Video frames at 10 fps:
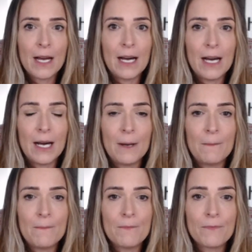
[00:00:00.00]

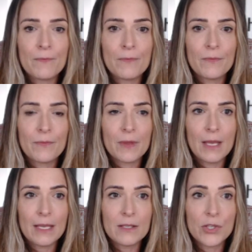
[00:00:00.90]

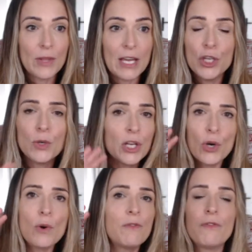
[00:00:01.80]
so that you can
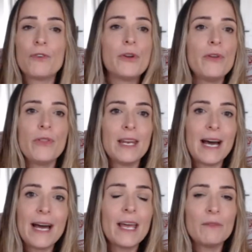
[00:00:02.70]
go further than
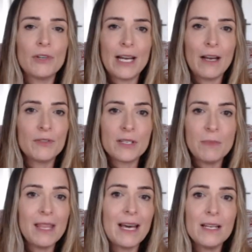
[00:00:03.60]
I ever have. To
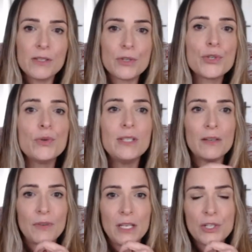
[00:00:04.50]
me, that is the true
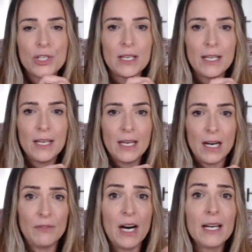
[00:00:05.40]
definition
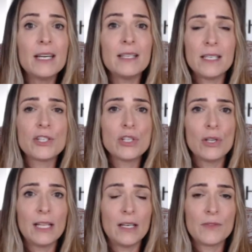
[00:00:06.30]
of
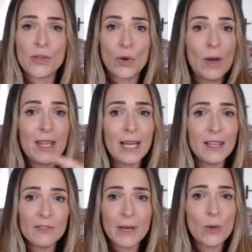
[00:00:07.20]
unconditional love. So the way that I
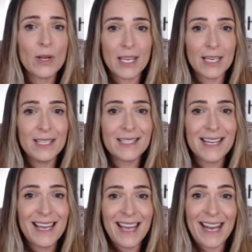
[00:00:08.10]
love my own
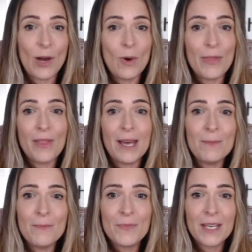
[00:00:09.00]
kids and I want
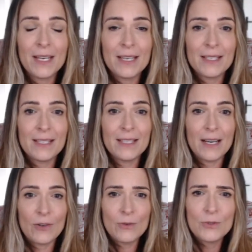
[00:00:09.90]
them.
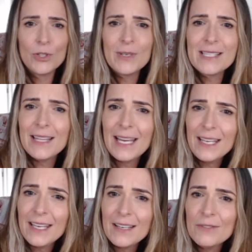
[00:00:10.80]
Oh no, it's
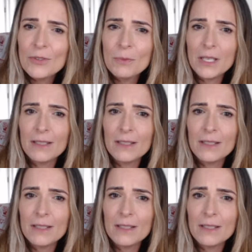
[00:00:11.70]
lagging for me.